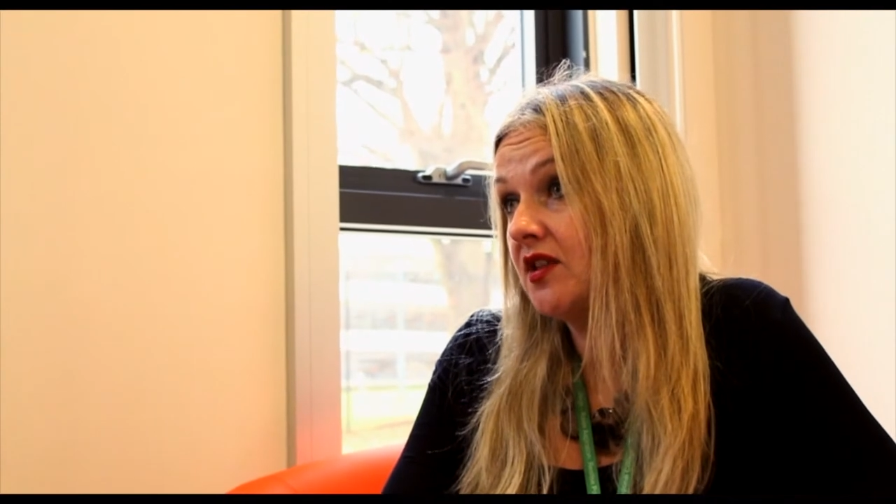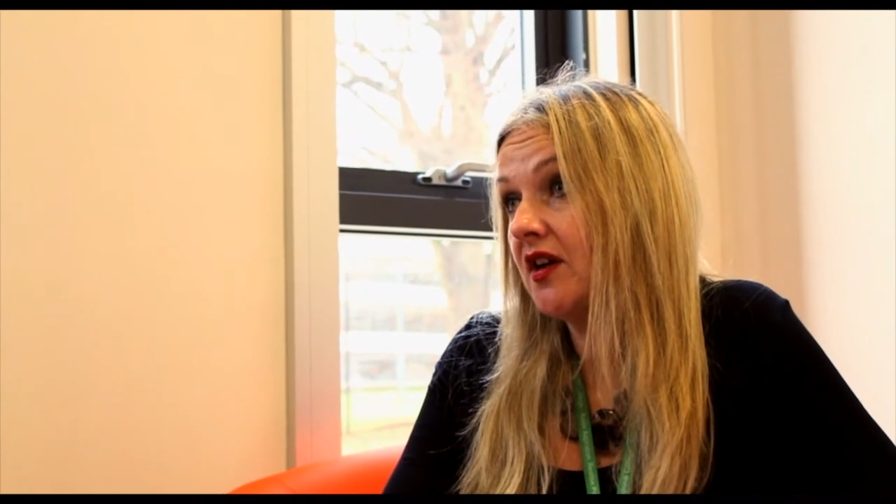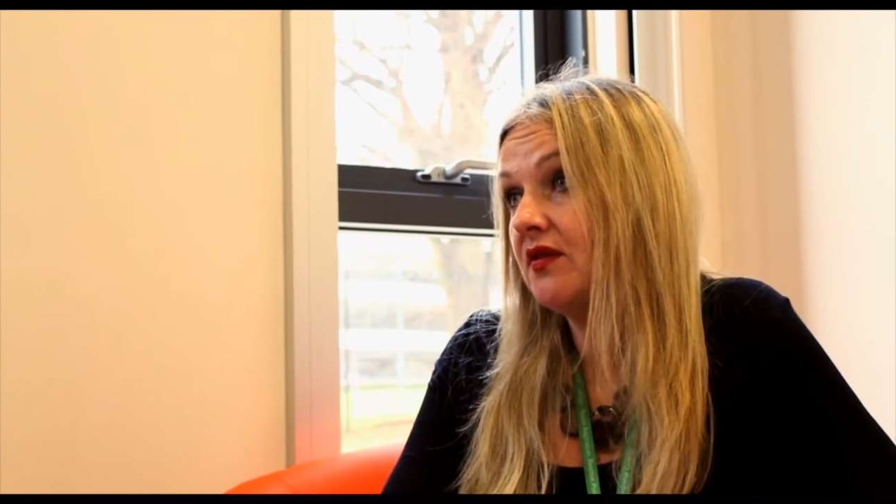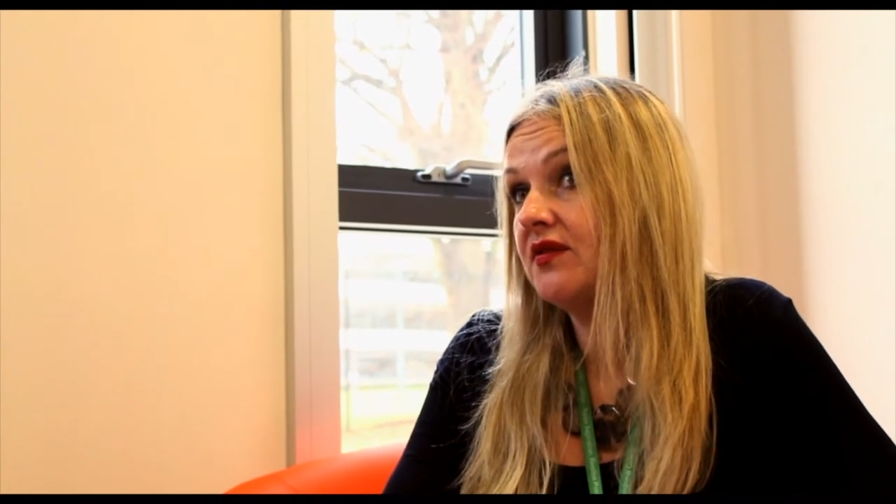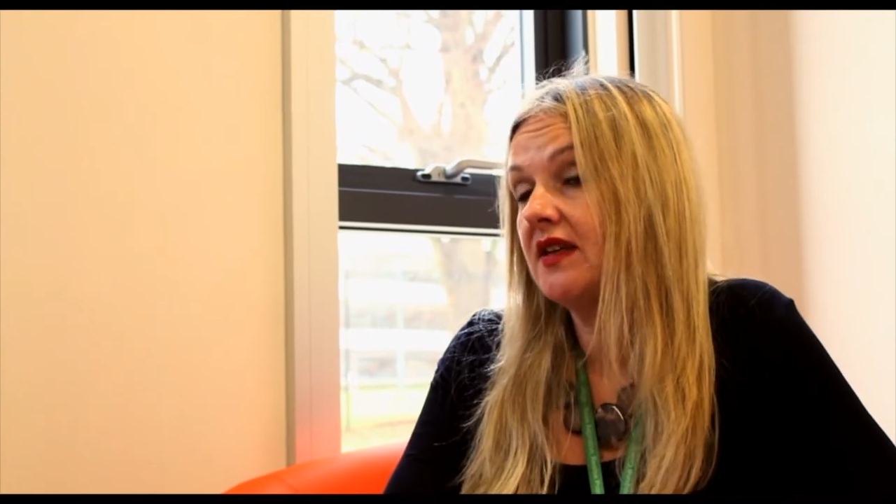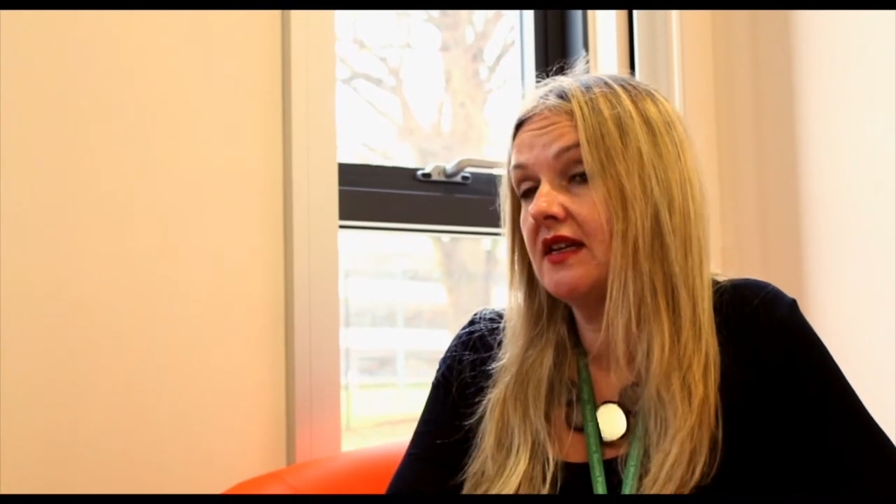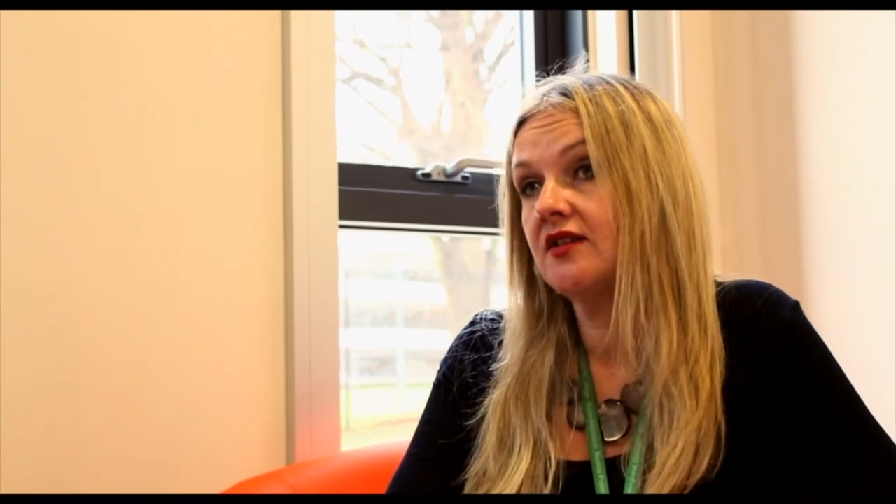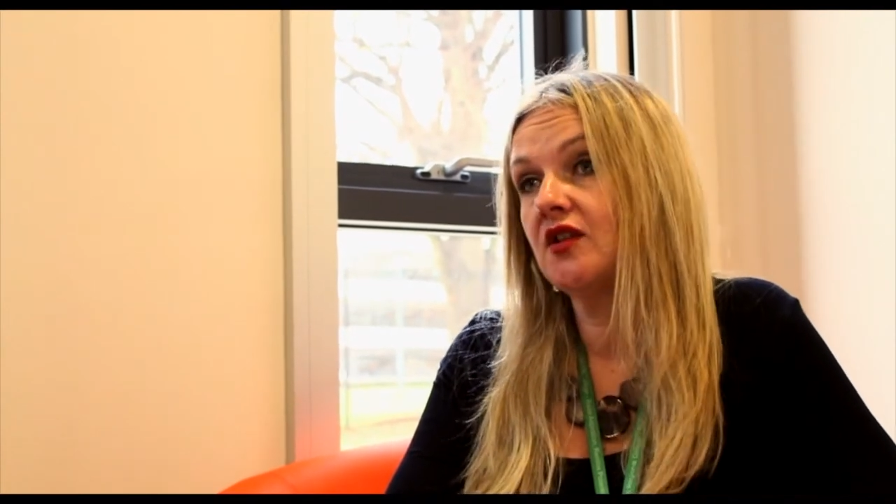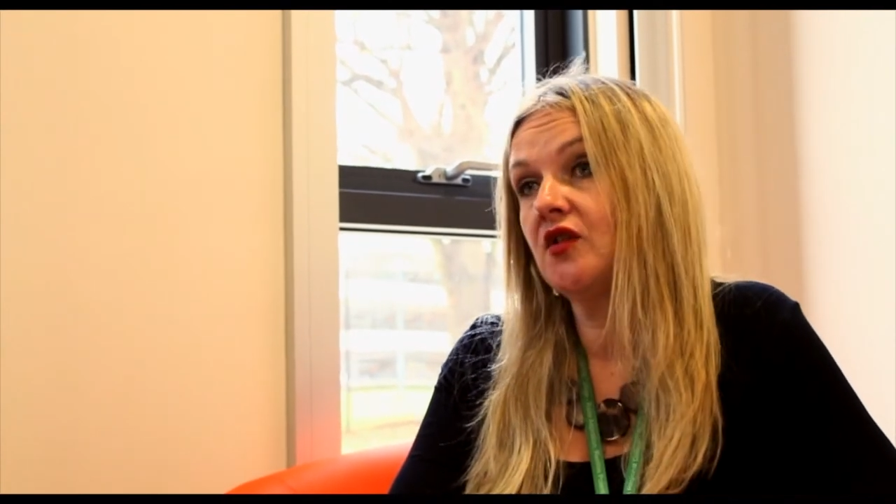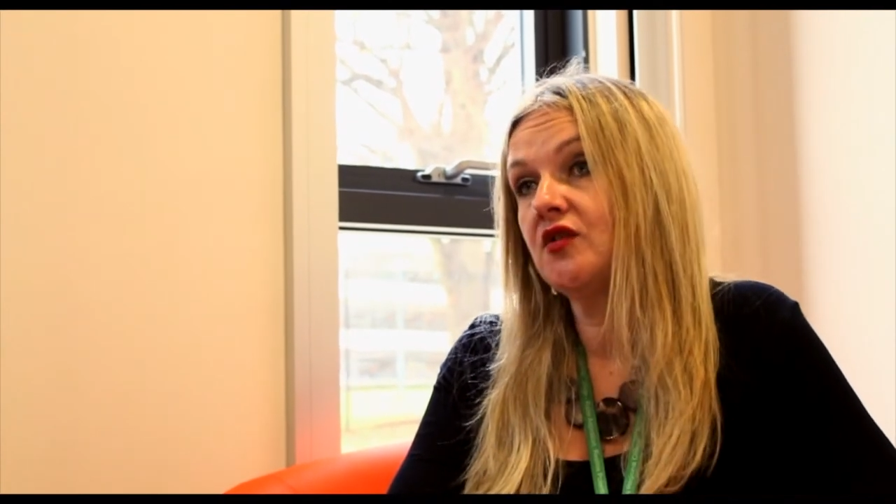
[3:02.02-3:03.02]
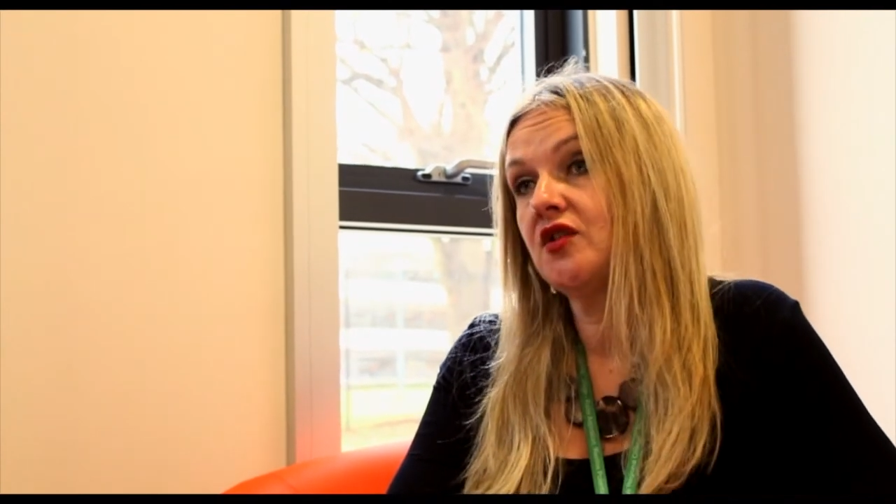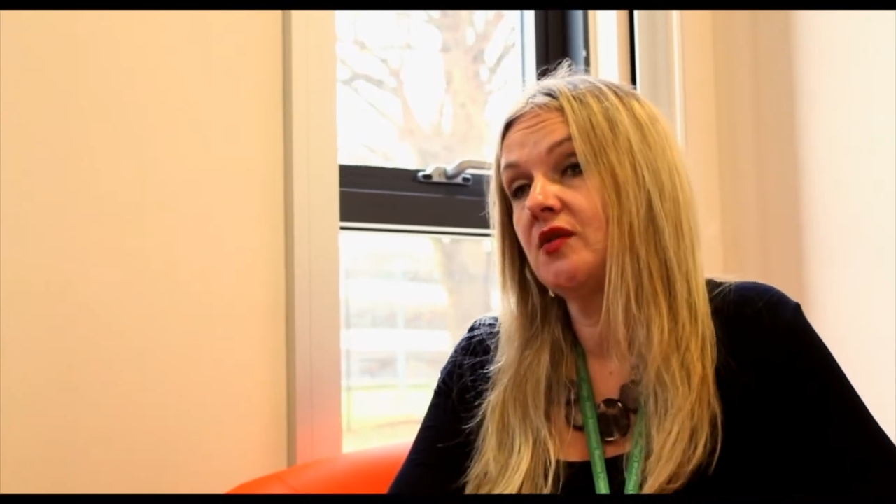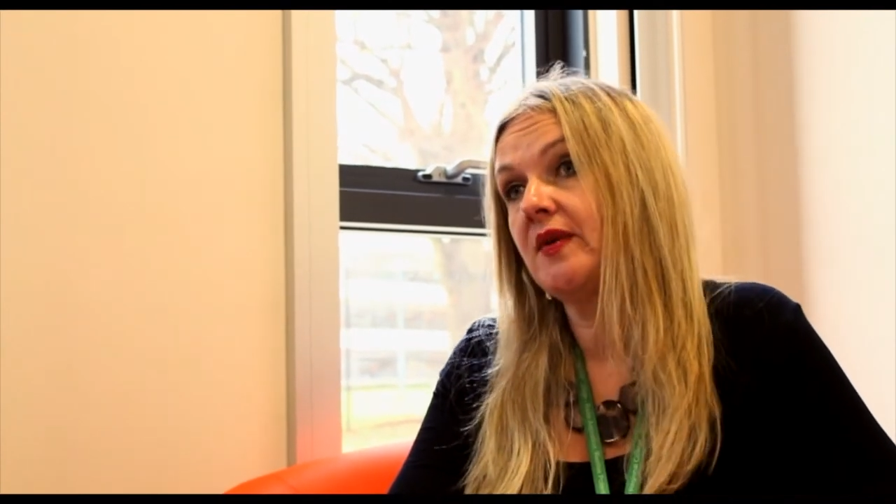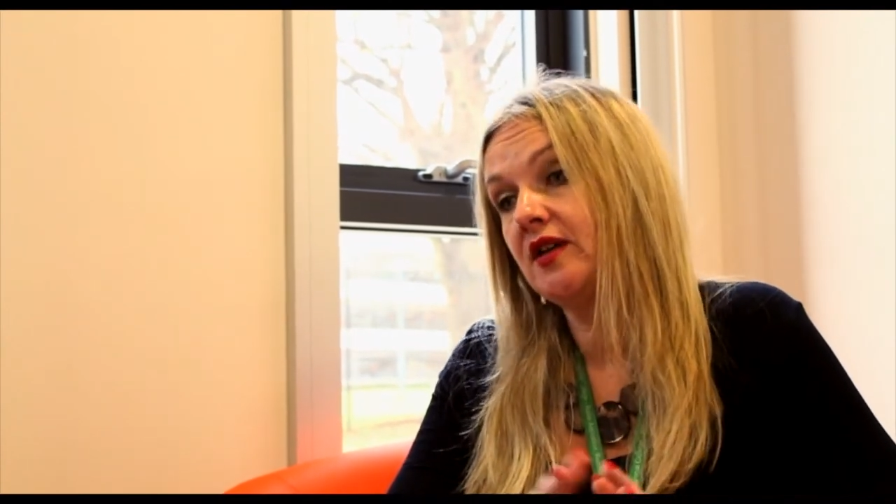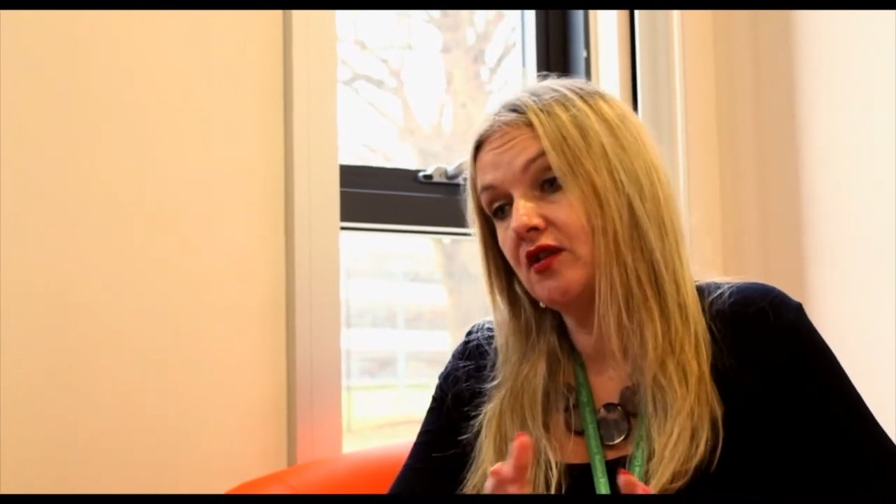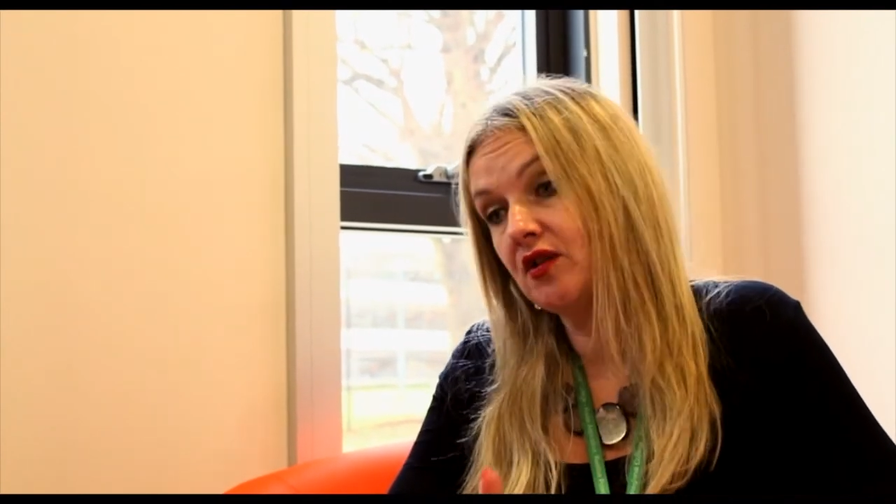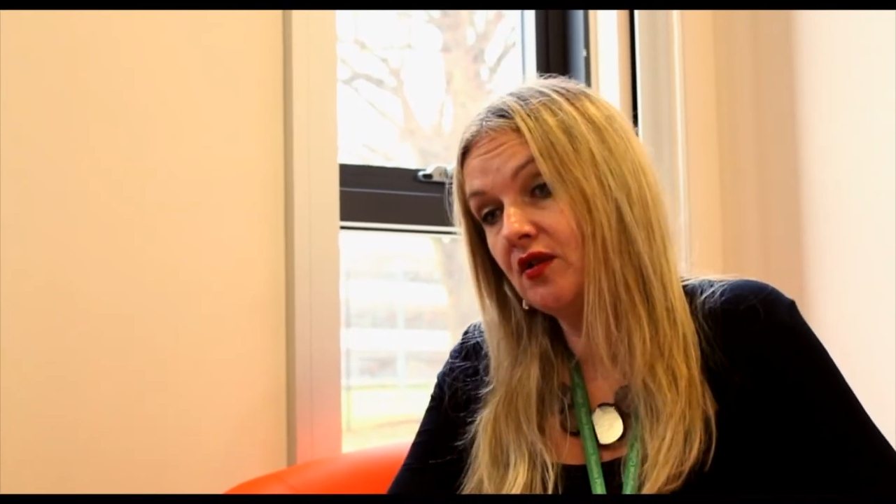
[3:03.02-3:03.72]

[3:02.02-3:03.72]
so things that are not just about your